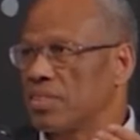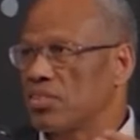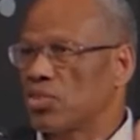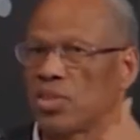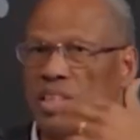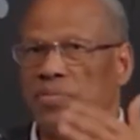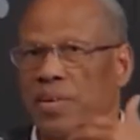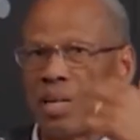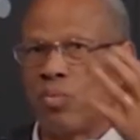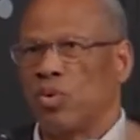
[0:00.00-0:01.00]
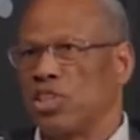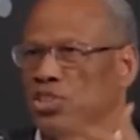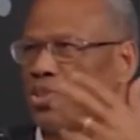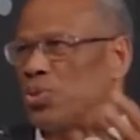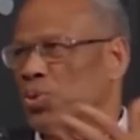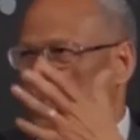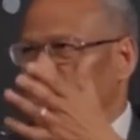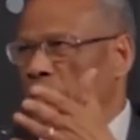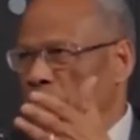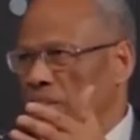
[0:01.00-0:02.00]
So if I want to do
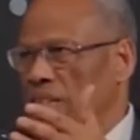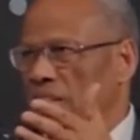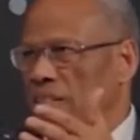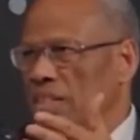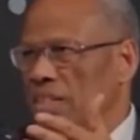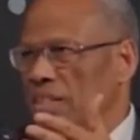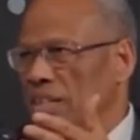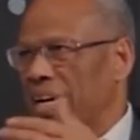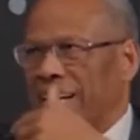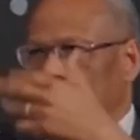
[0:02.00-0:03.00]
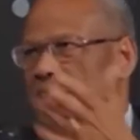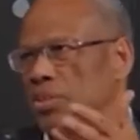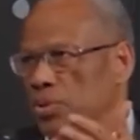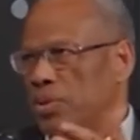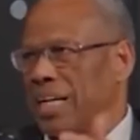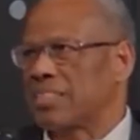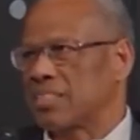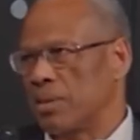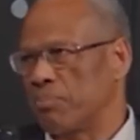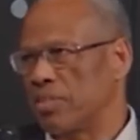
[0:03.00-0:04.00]
something, I can do that
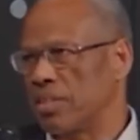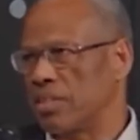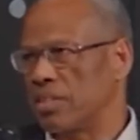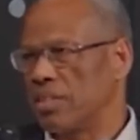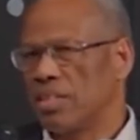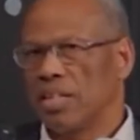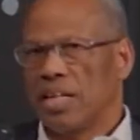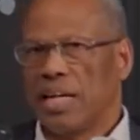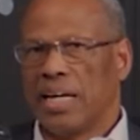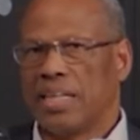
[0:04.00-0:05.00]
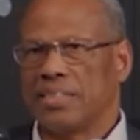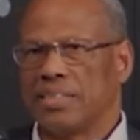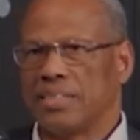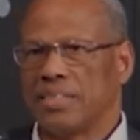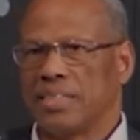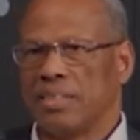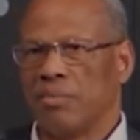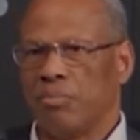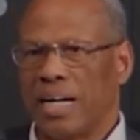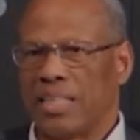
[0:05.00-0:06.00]
something. And
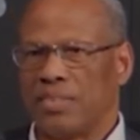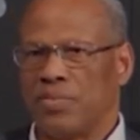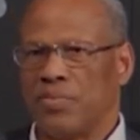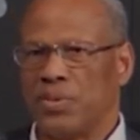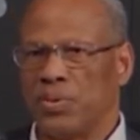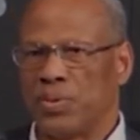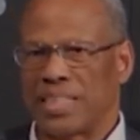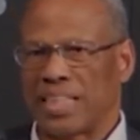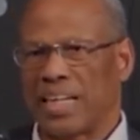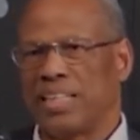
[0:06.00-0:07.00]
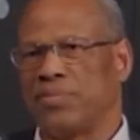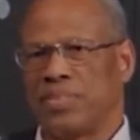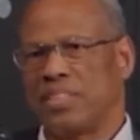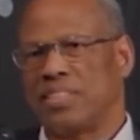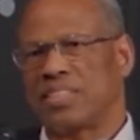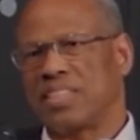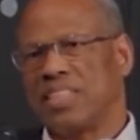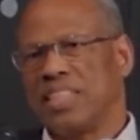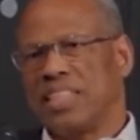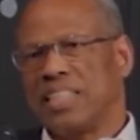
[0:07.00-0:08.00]
my view in life is,
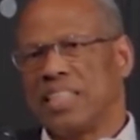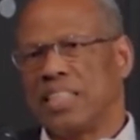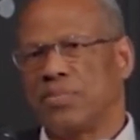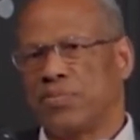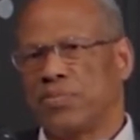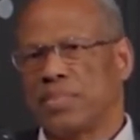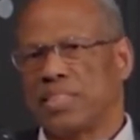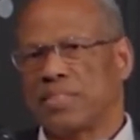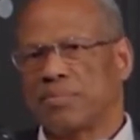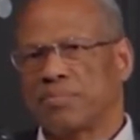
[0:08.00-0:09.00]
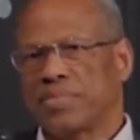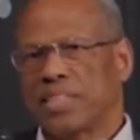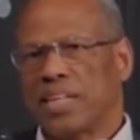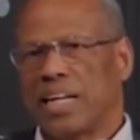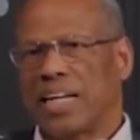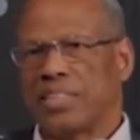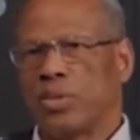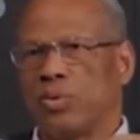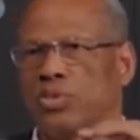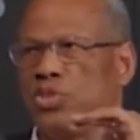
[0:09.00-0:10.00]
if I
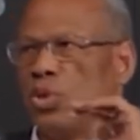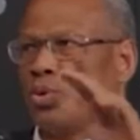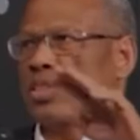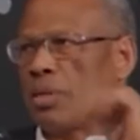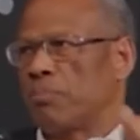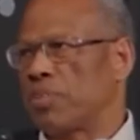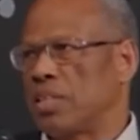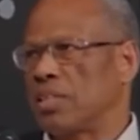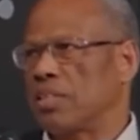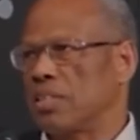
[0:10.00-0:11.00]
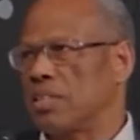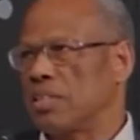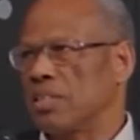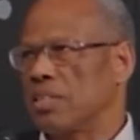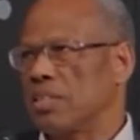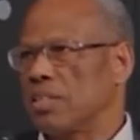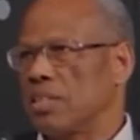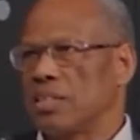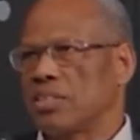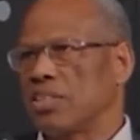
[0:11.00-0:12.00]
don't know something,
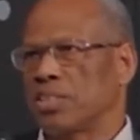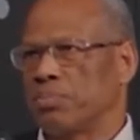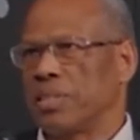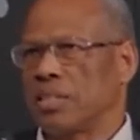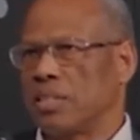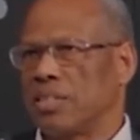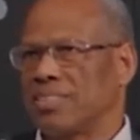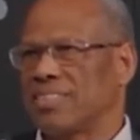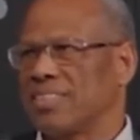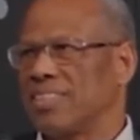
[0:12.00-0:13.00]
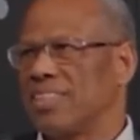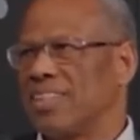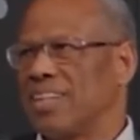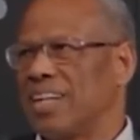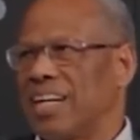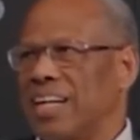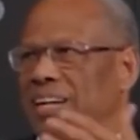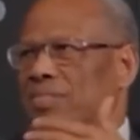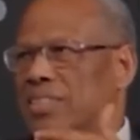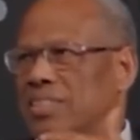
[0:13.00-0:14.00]
it's just because I
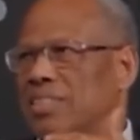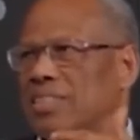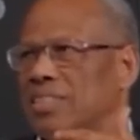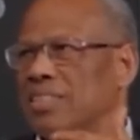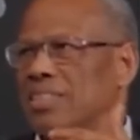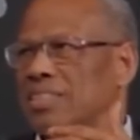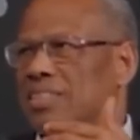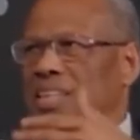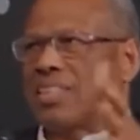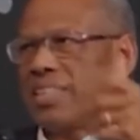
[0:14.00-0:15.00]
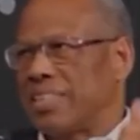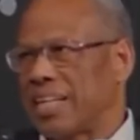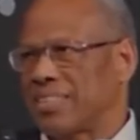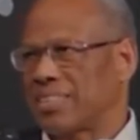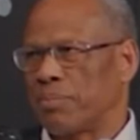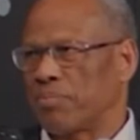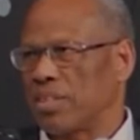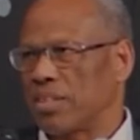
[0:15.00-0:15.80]
haven't studied that something.